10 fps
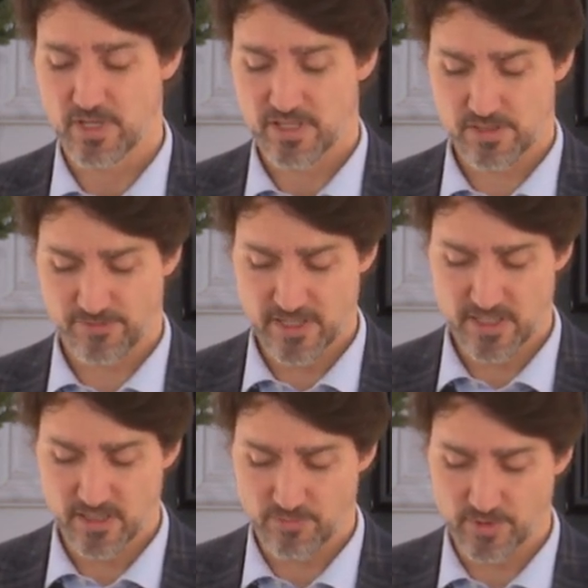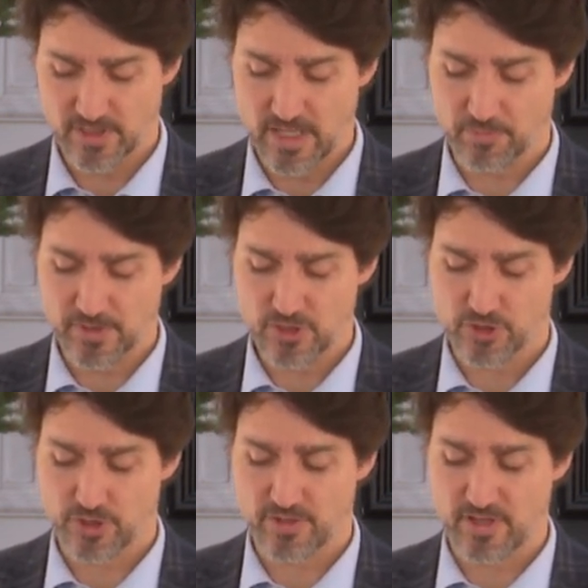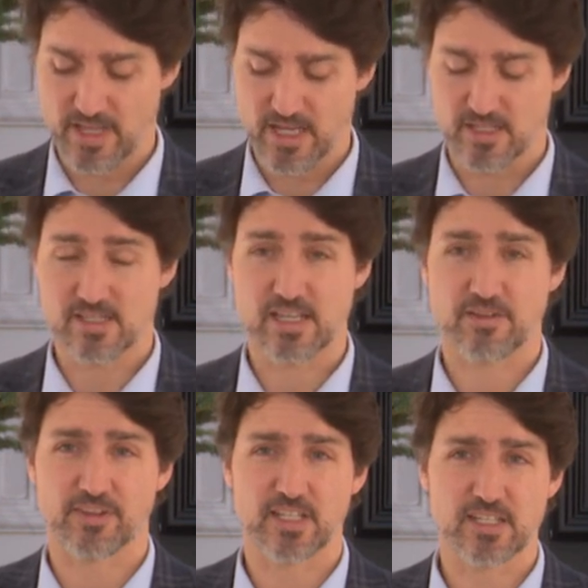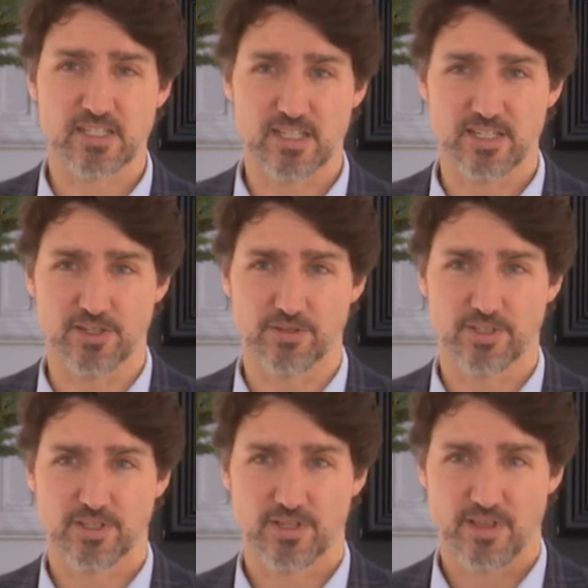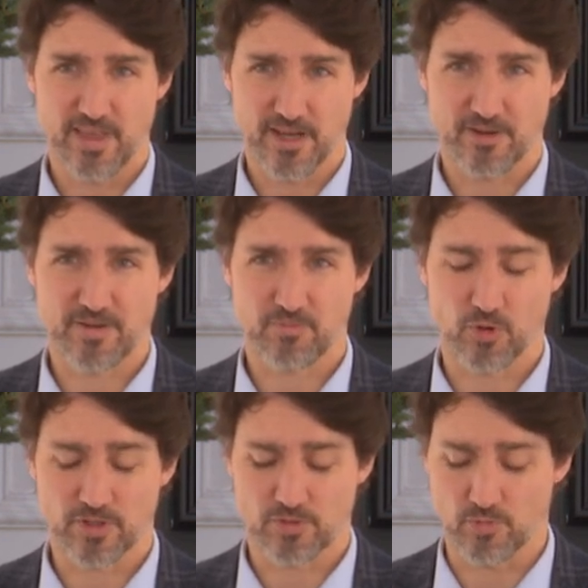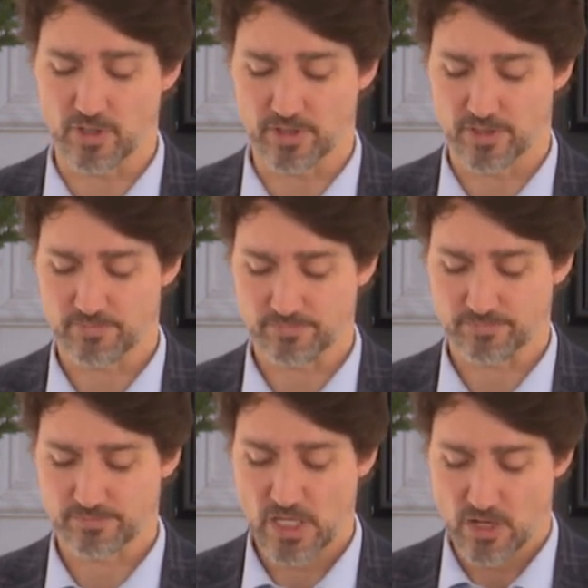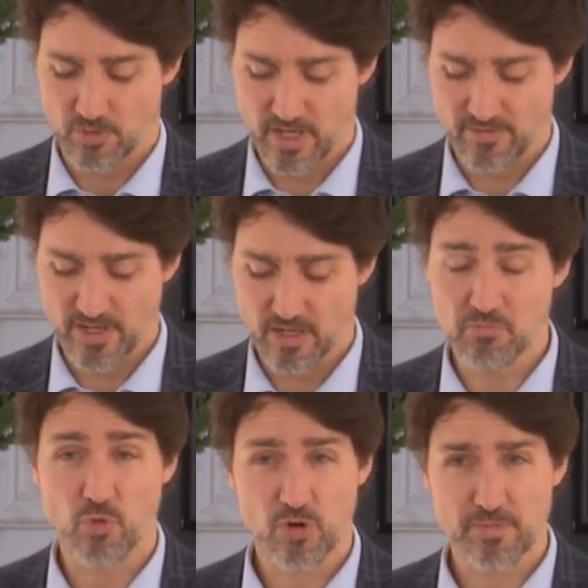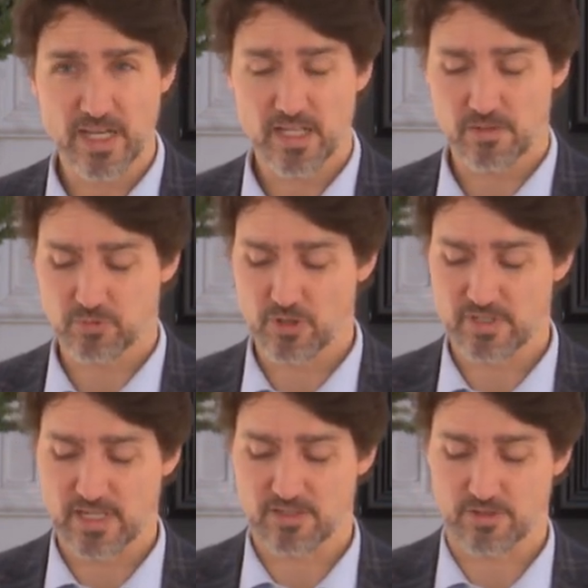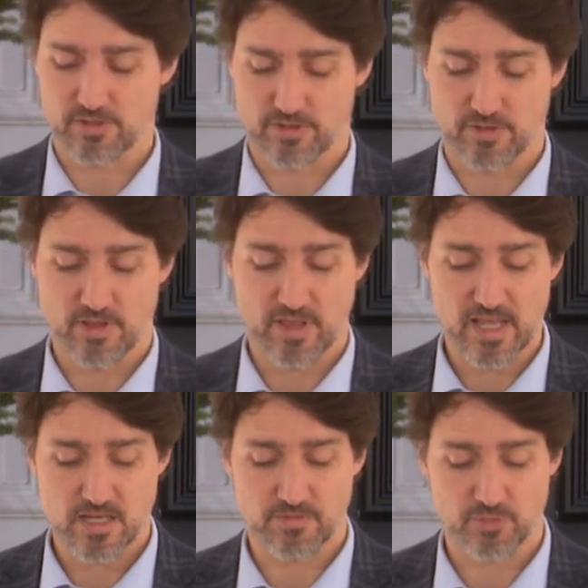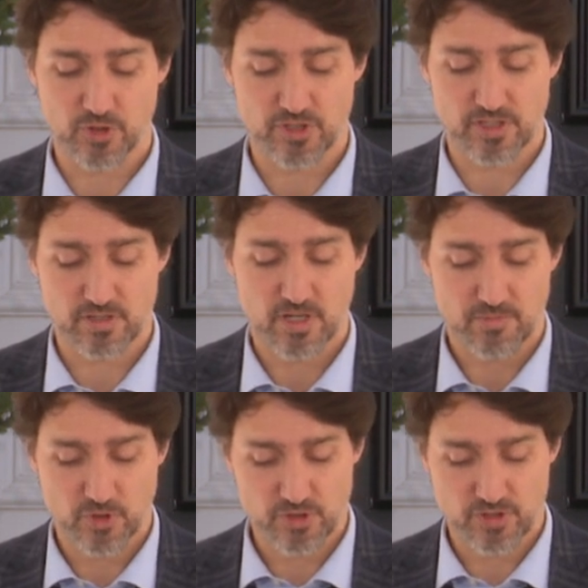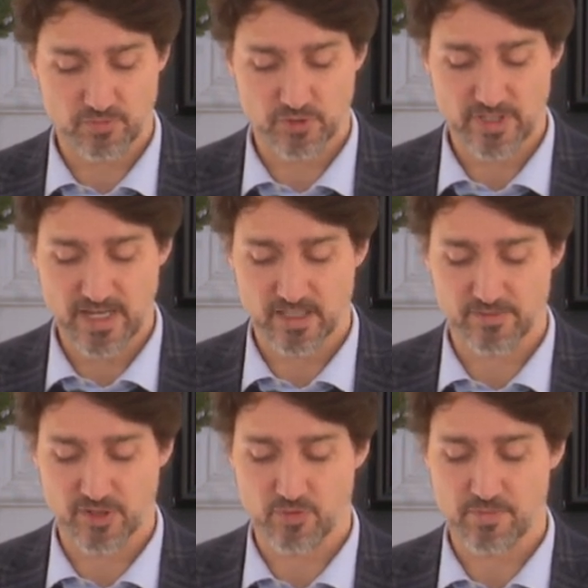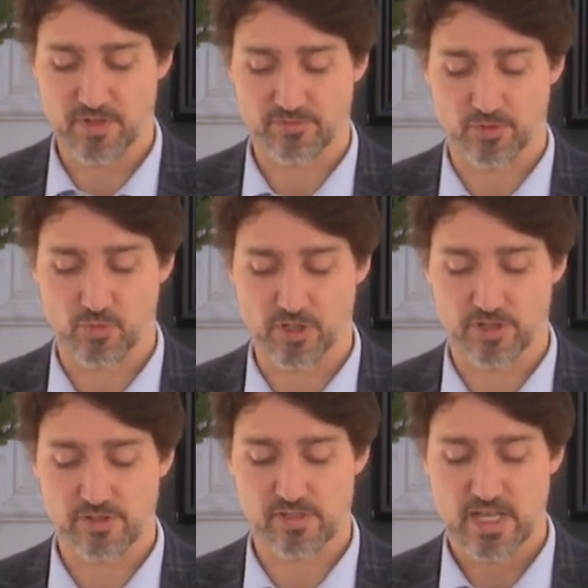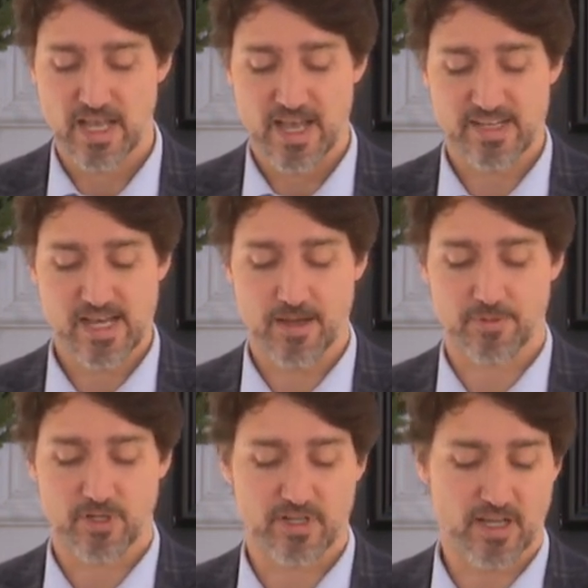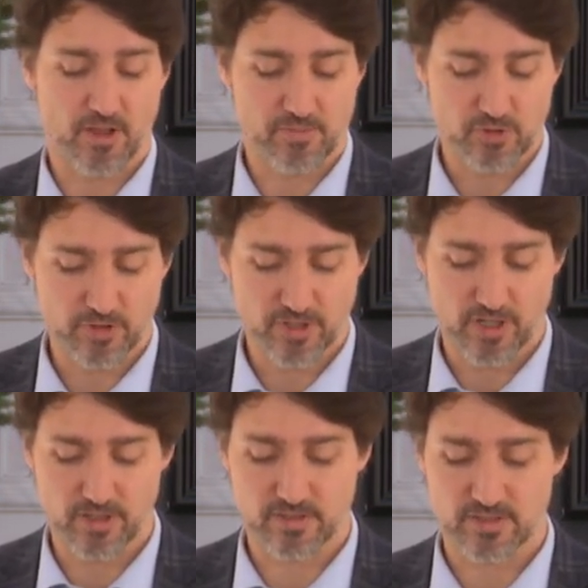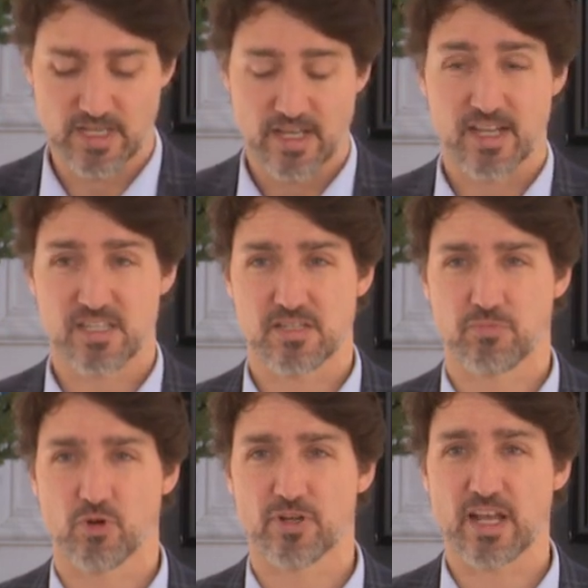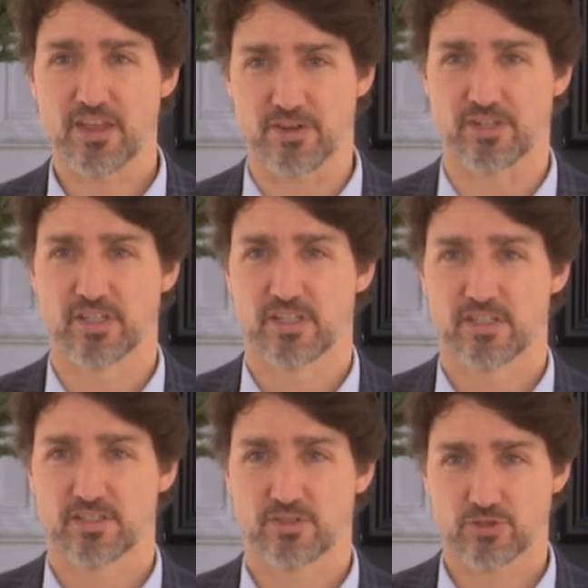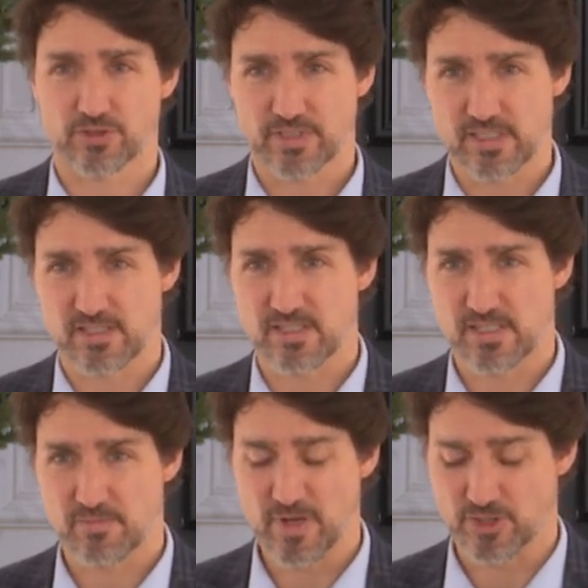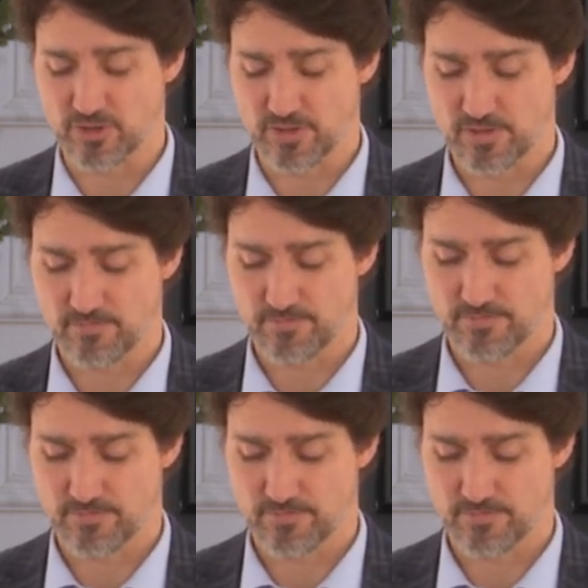This funding will help ensure that they can safely continue their important work. We're giving more money to processors so that they can purchase personal protective equipment for workers, adapt to health protocols, and support other social distancing measures.